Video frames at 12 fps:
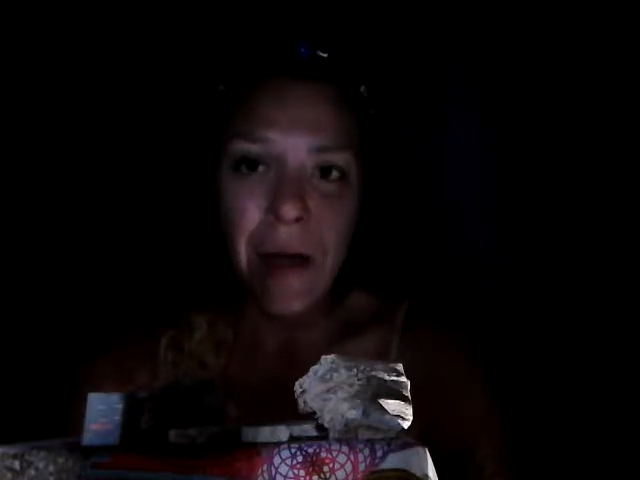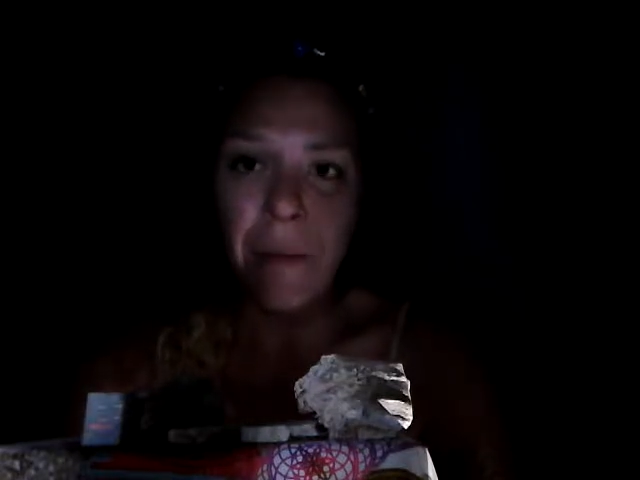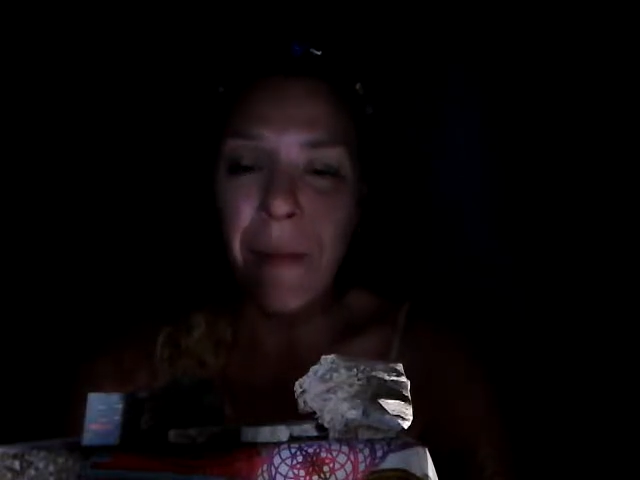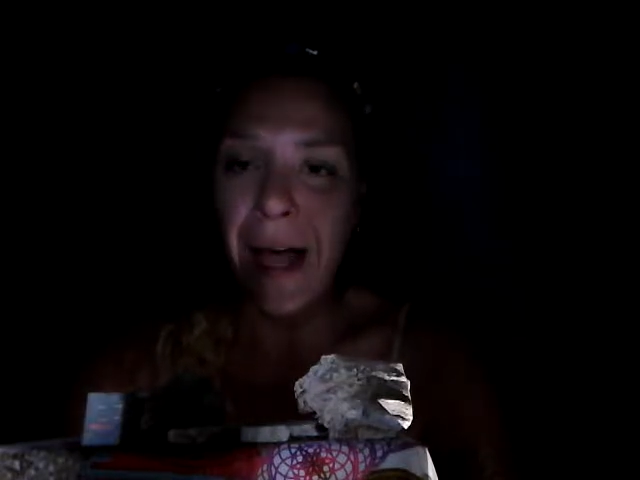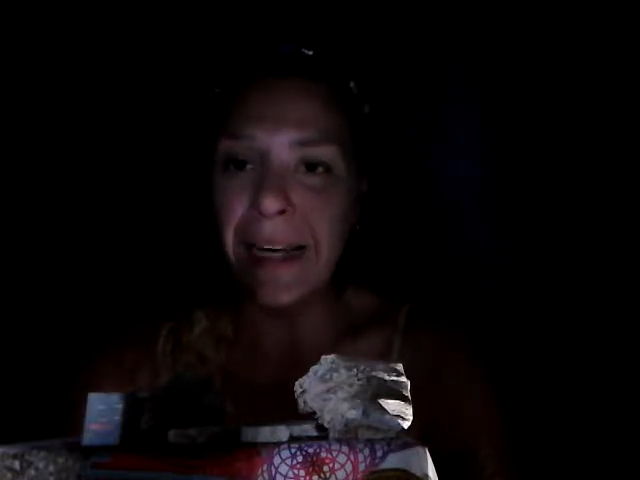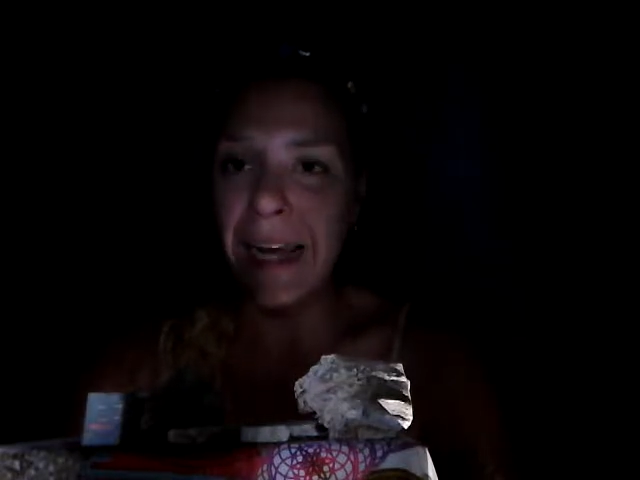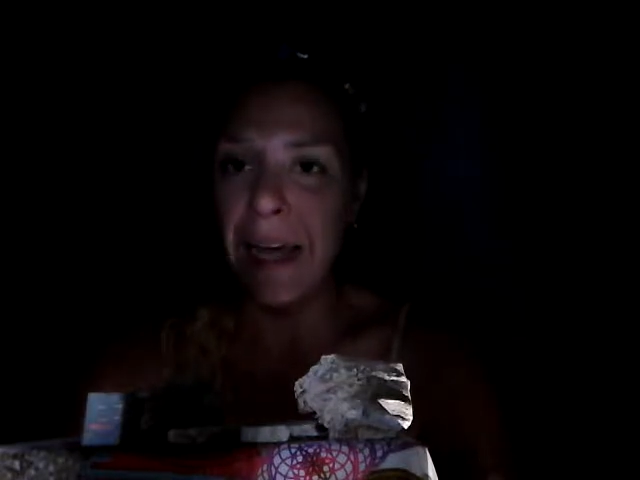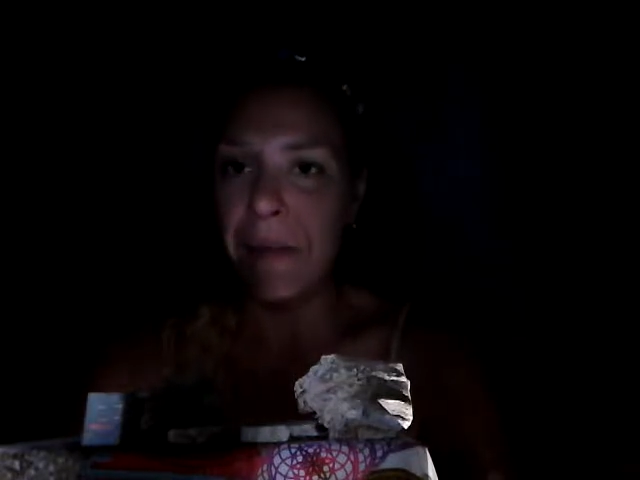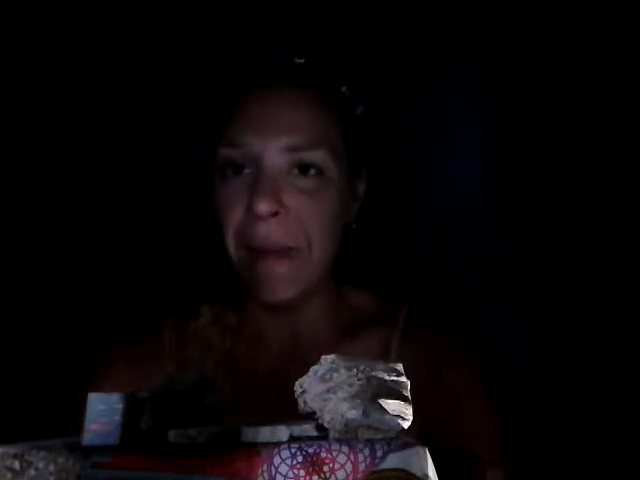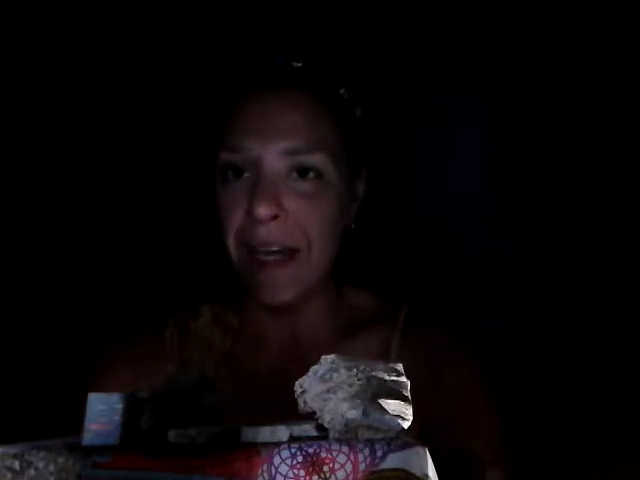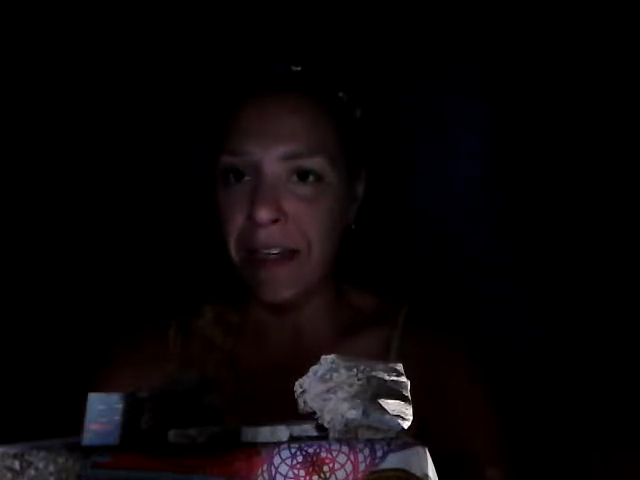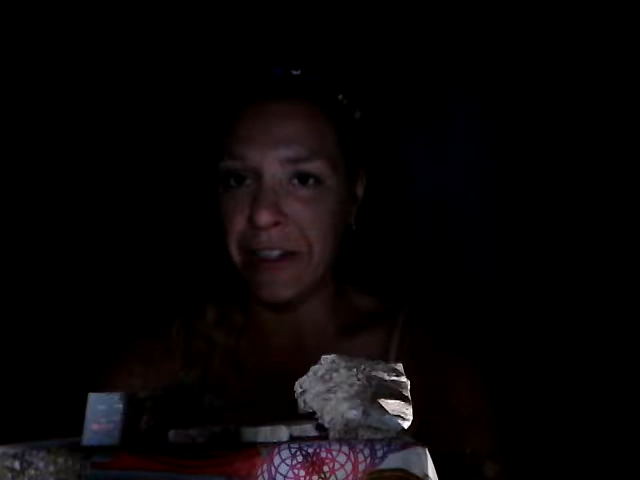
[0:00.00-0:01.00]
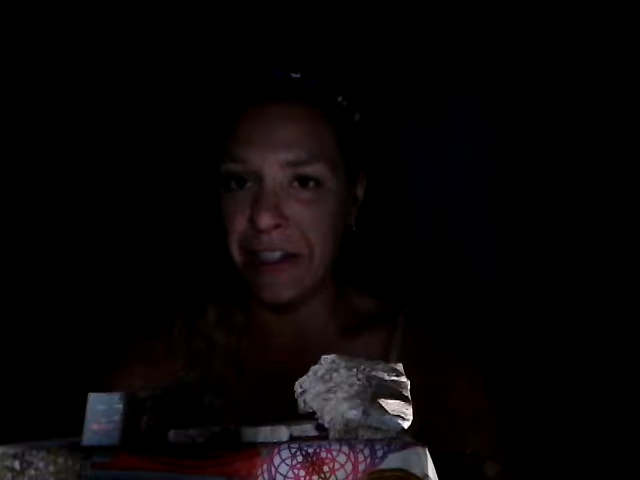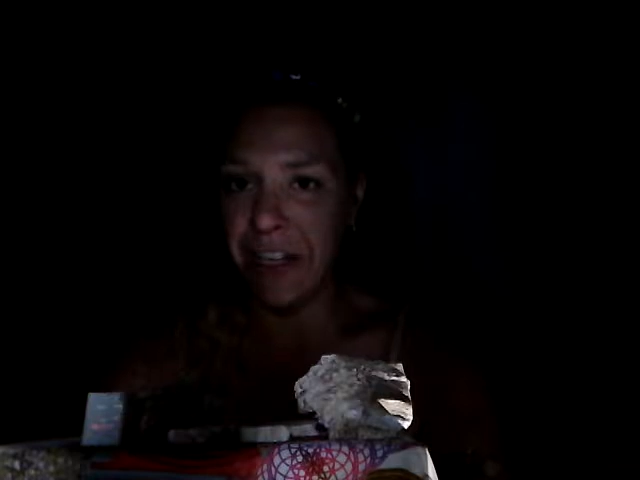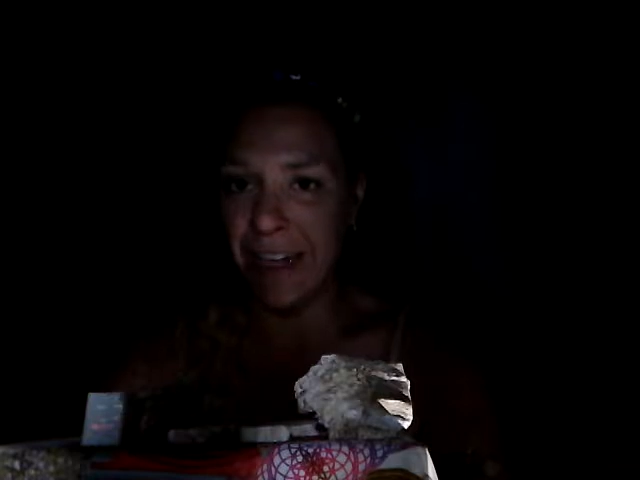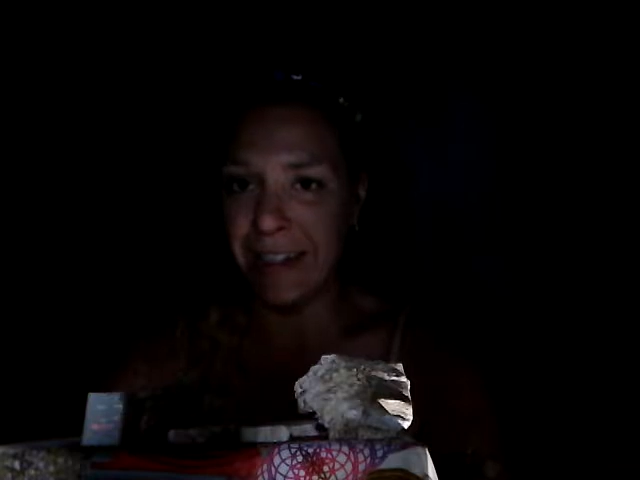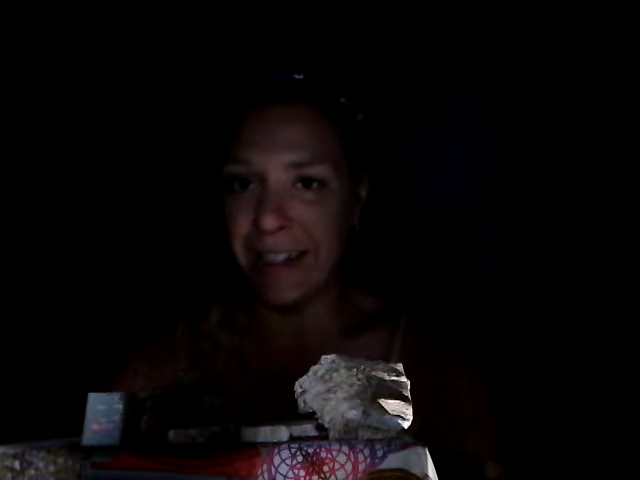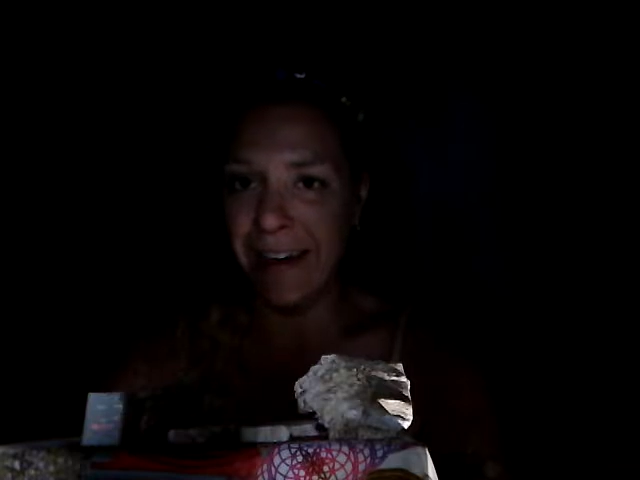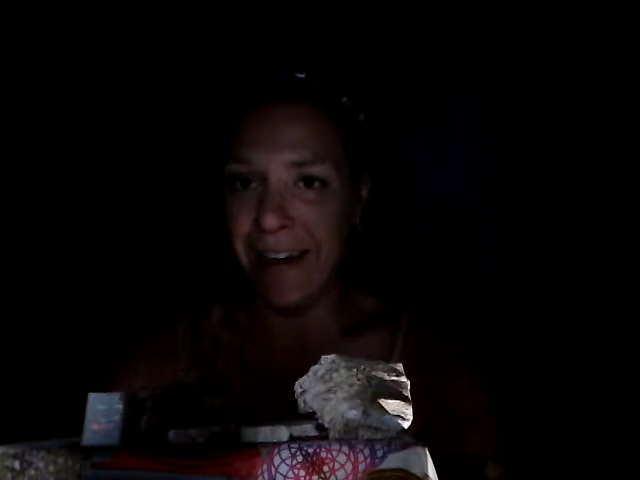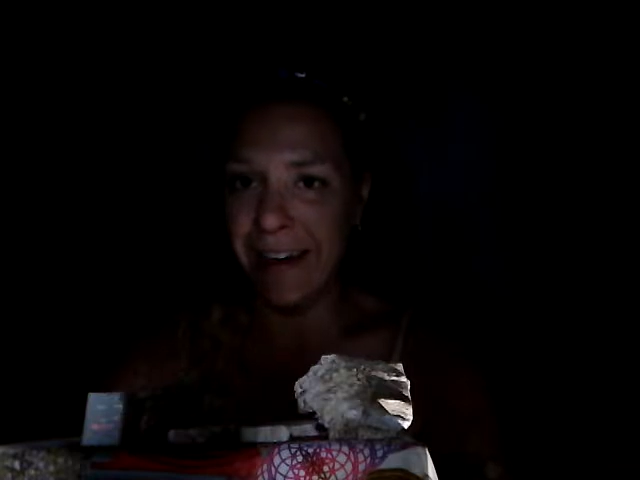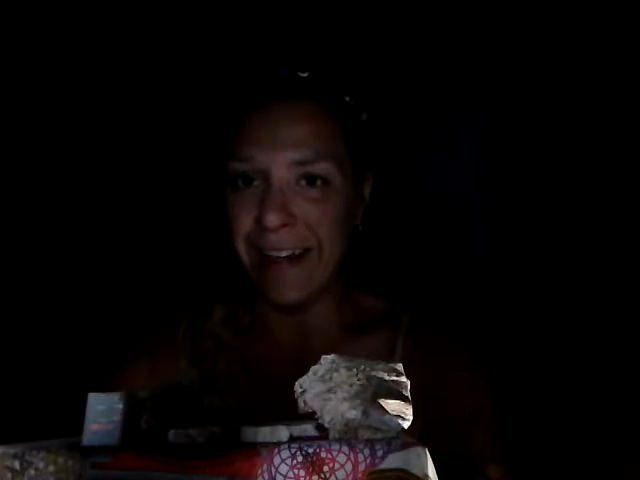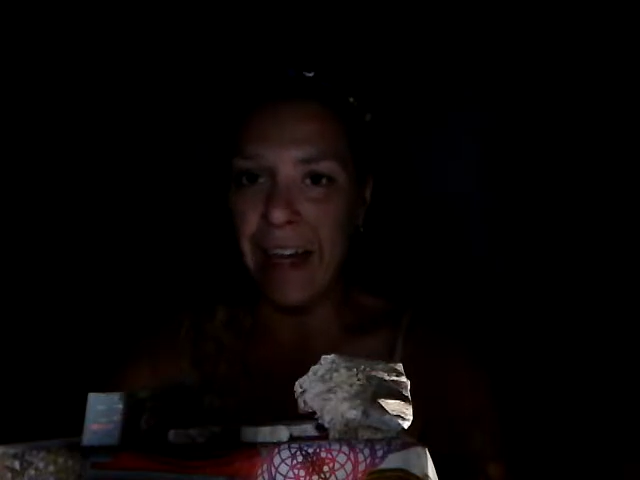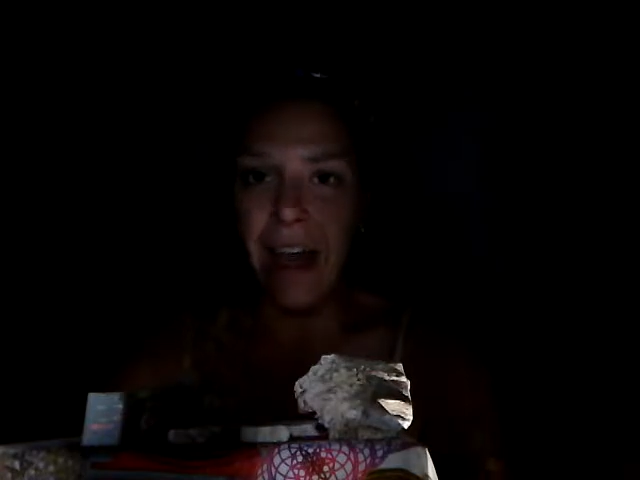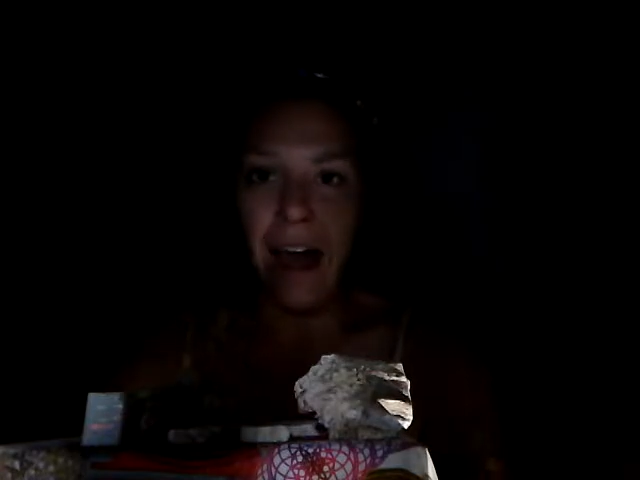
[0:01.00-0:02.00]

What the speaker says: My name is Jessica.